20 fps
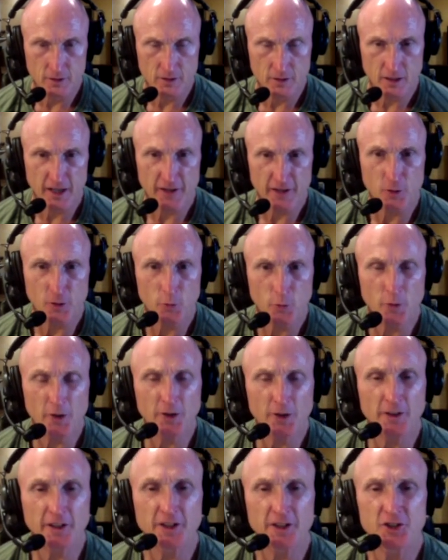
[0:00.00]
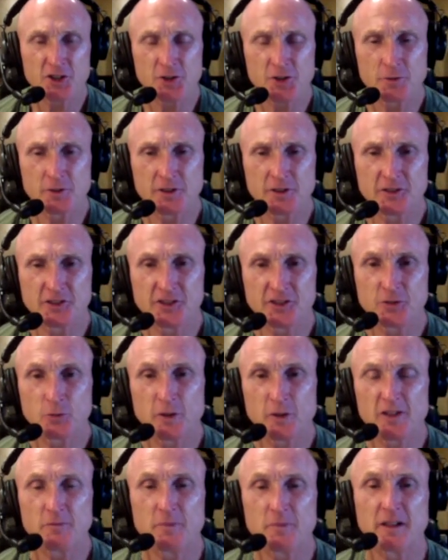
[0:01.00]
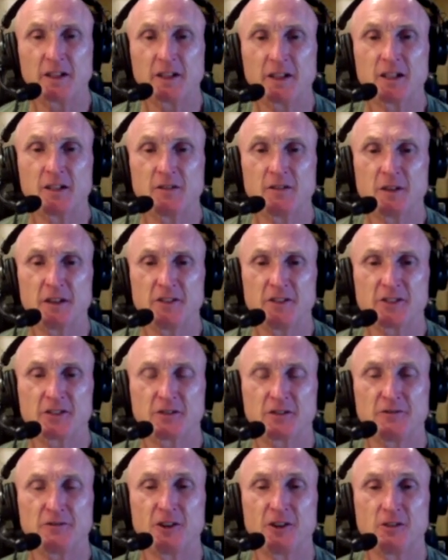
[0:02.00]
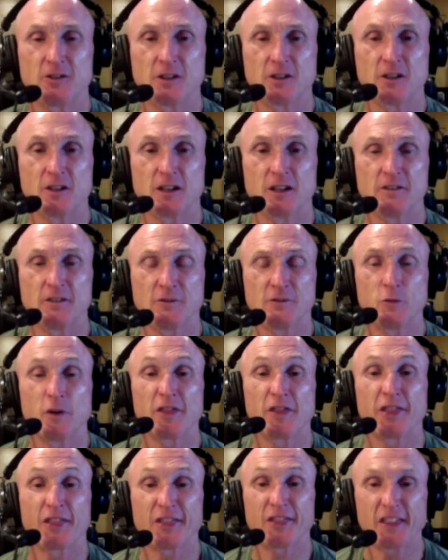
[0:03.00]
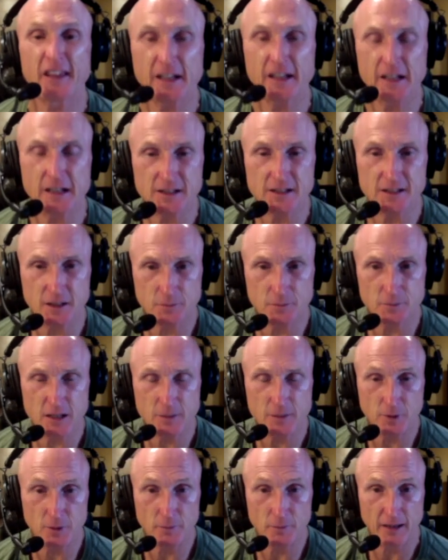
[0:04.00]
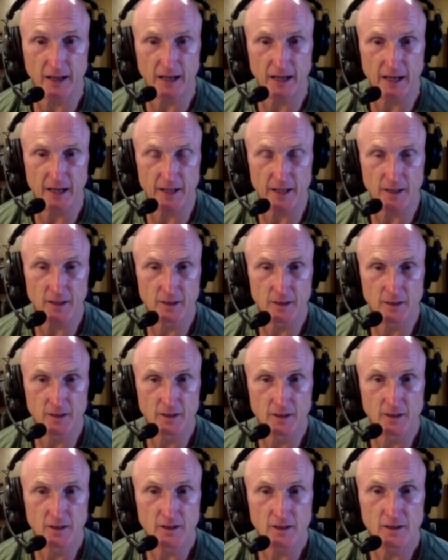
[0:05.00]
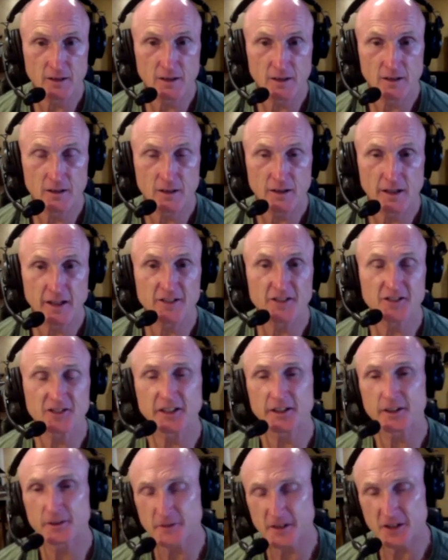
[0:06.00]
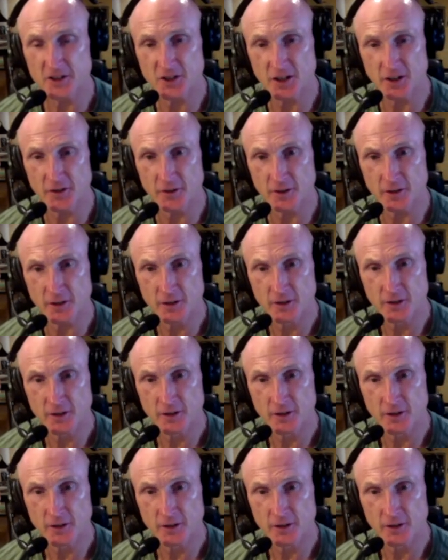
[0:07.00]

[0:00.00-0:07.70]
And the real issue is, is we've been convinced to fall in love with things that people buy instead of each other.